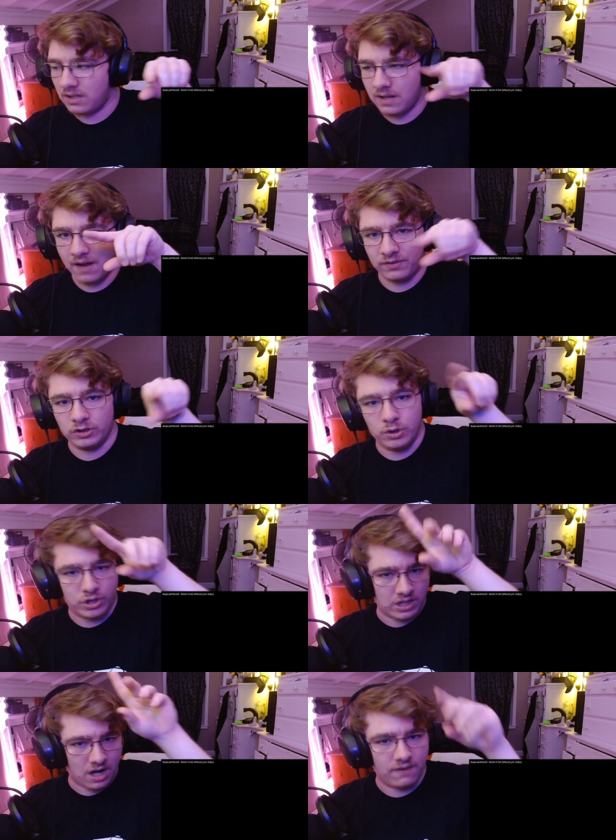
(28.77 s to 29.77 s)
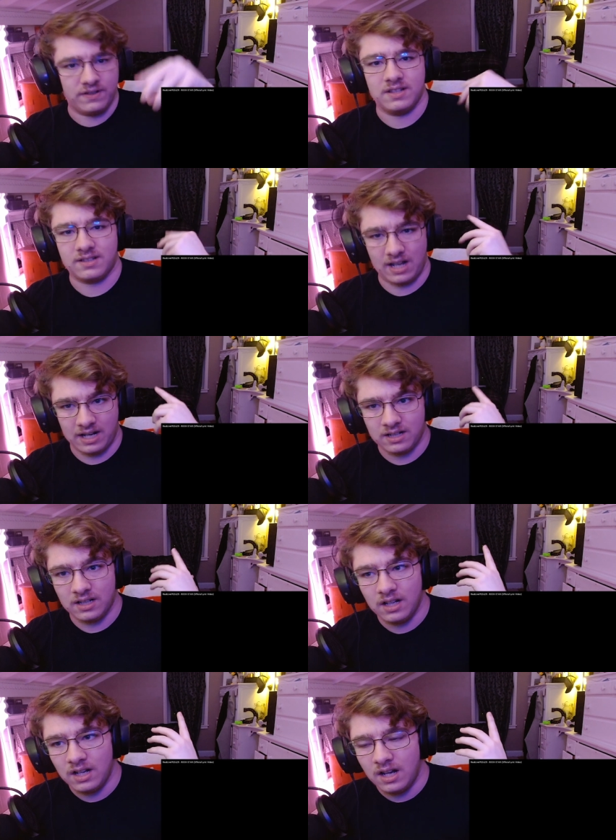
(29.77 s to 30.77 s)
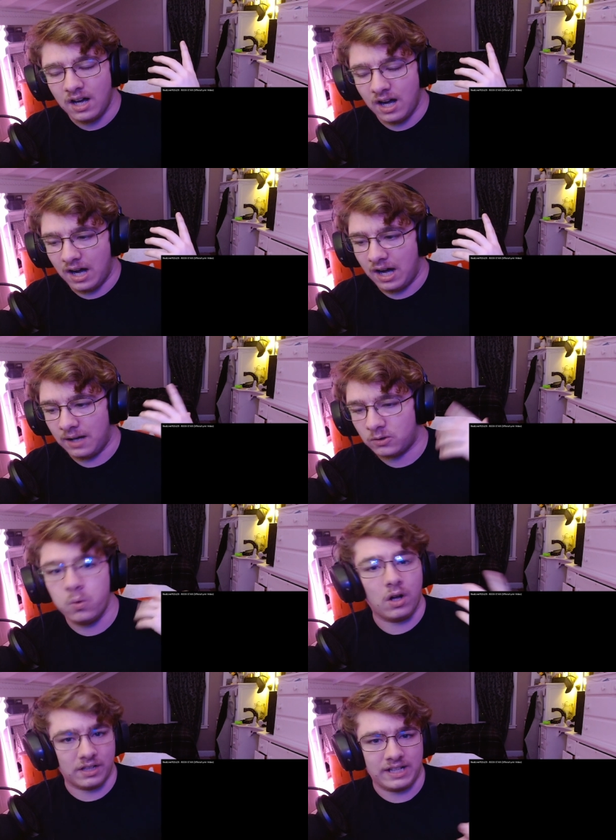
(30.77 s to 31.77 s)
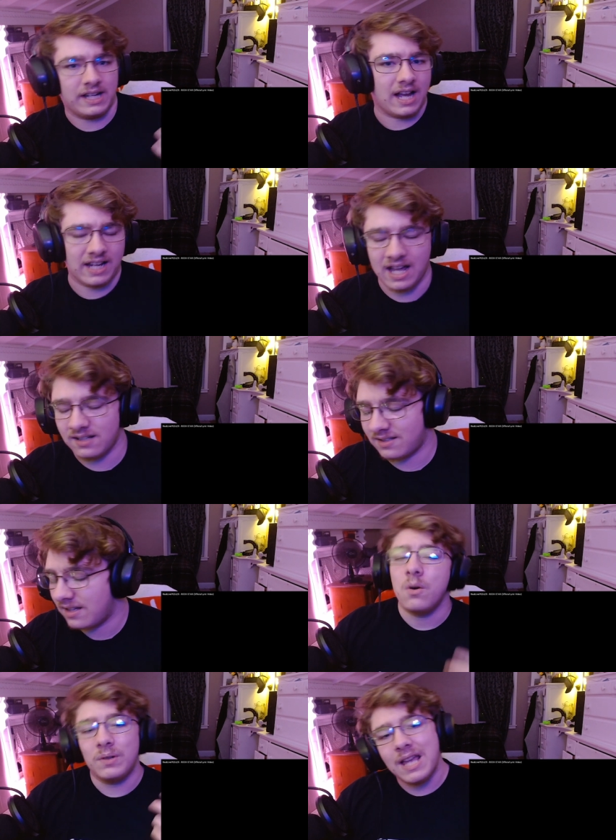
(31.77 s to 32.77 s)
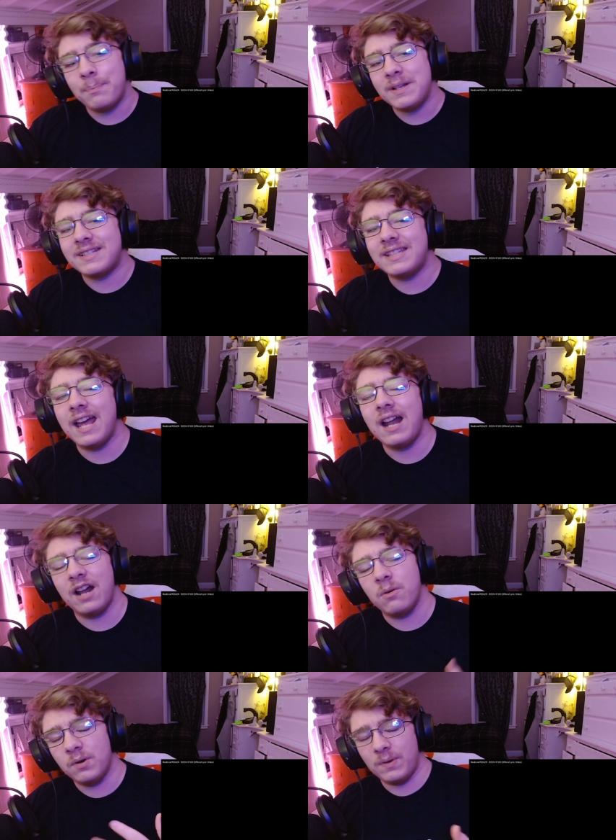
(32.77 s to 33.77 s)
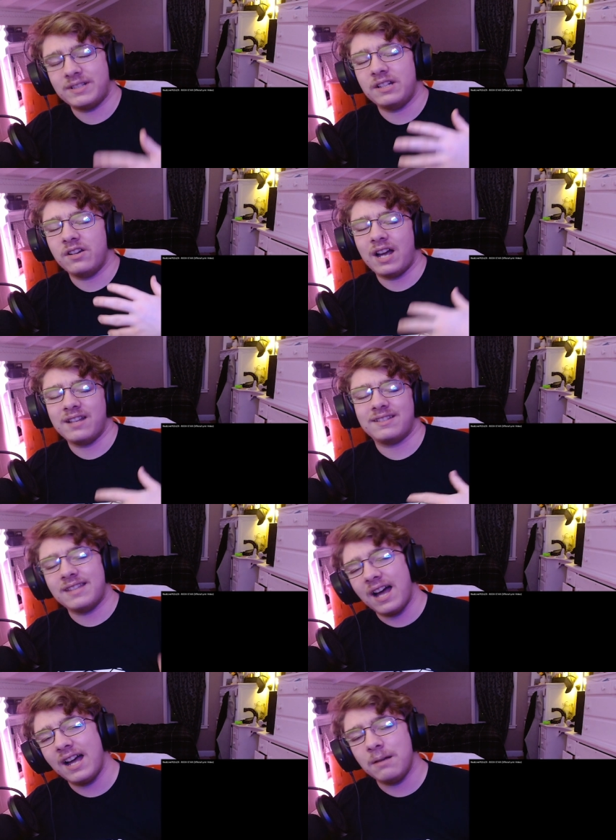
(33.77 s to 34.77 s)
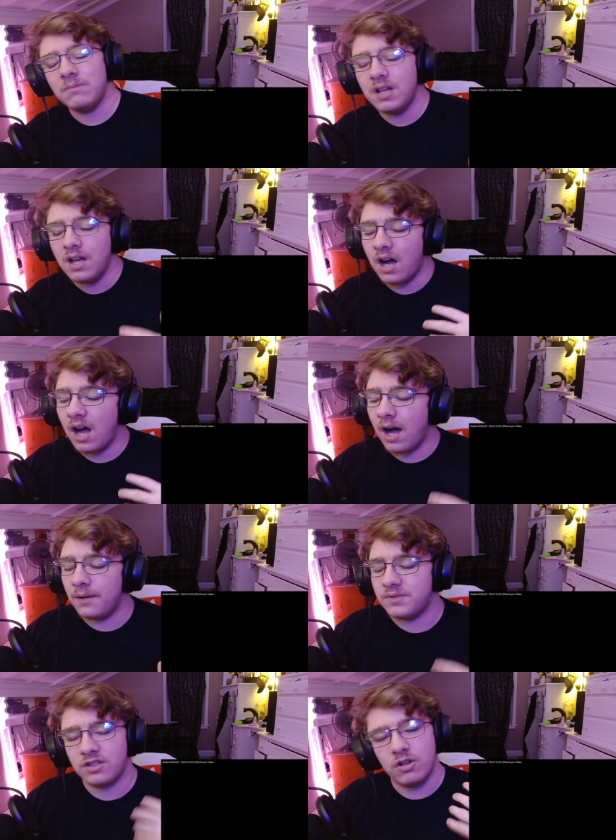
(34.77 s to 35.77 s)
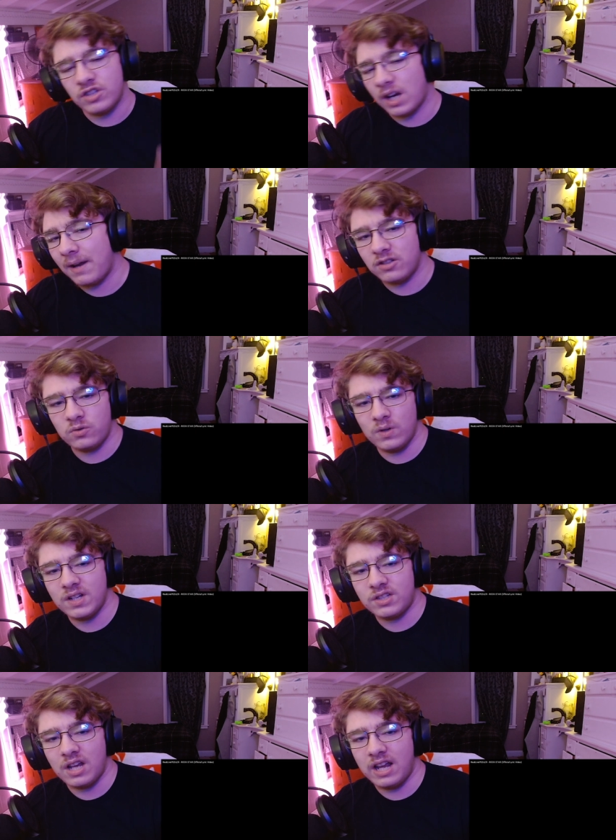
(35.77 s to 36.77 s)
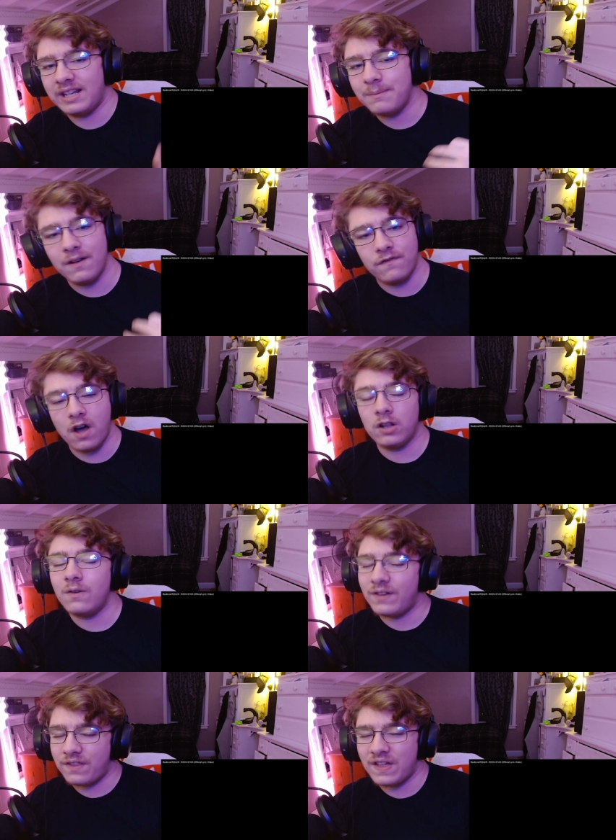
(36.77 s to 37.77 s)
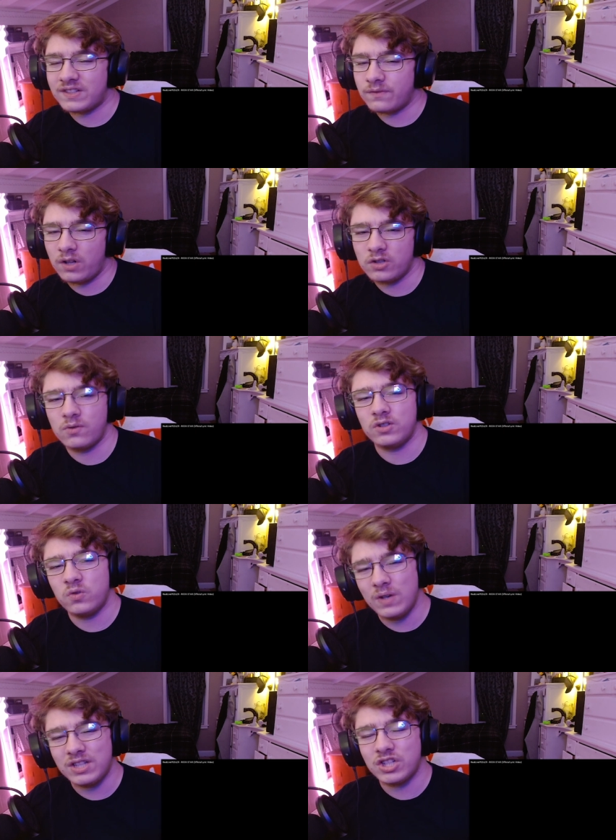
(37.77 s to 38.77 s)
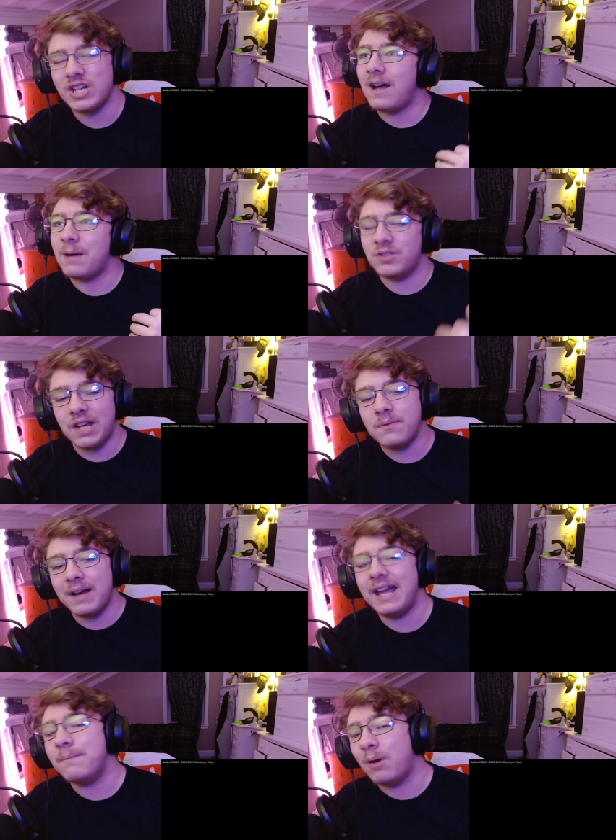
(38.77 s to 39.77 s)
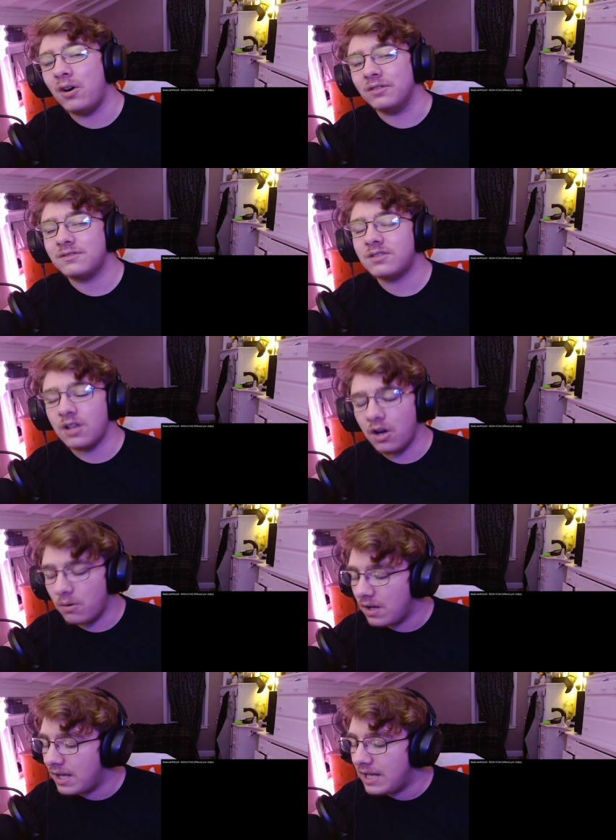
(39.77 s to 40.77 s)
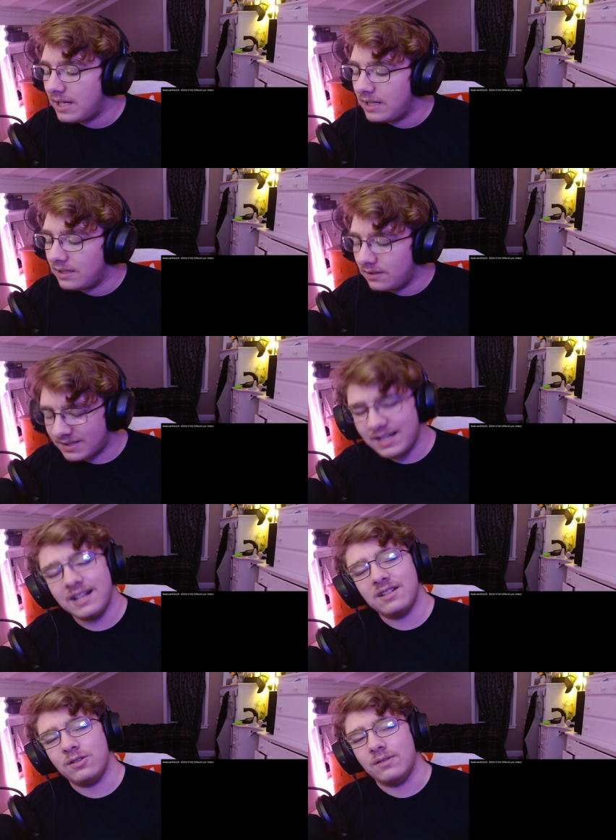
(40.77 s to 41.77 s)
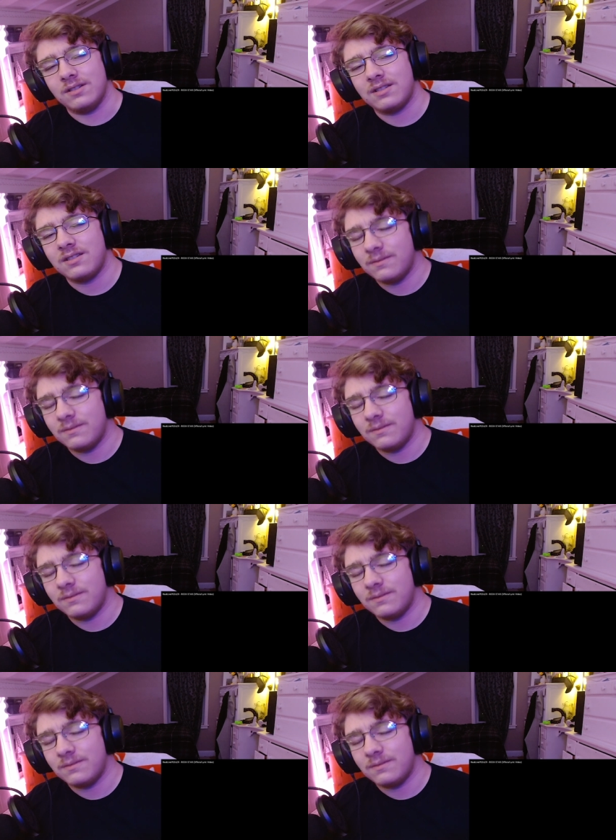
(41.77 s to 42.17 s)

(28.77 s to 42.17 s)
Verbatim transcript: evolution of his like uh, quality, I guess. With that being said, I don't want to waste any of you guys' time. Um, just go check me out on Twitch and give me a follow. If it a thousand followers on Twitch, I'm shaving my head bald. So let's get into this.